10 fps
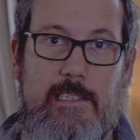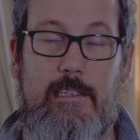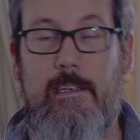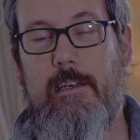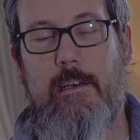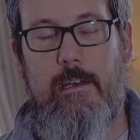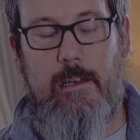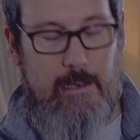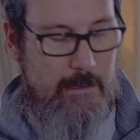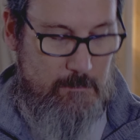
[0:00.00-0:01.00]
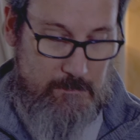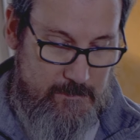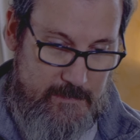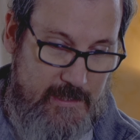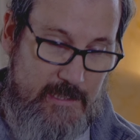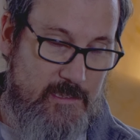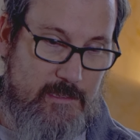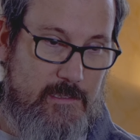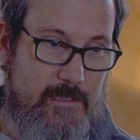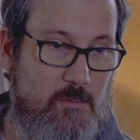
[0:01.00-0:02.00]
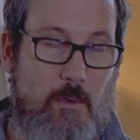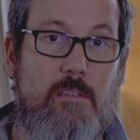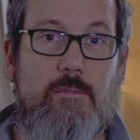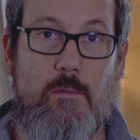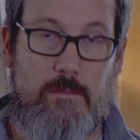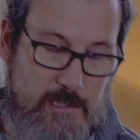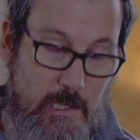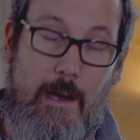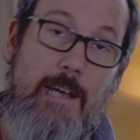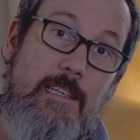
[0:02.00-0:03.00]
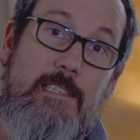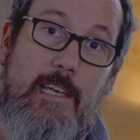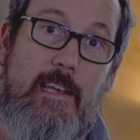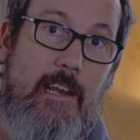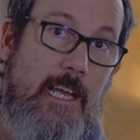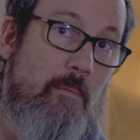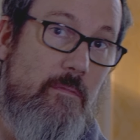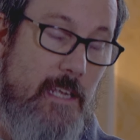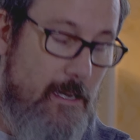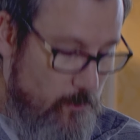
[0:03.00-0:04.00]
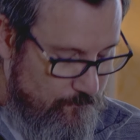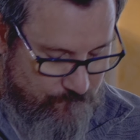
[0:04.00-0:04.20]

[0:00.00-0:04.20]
it. Um, it's, it's wonderful. So as I said in a couple of videos,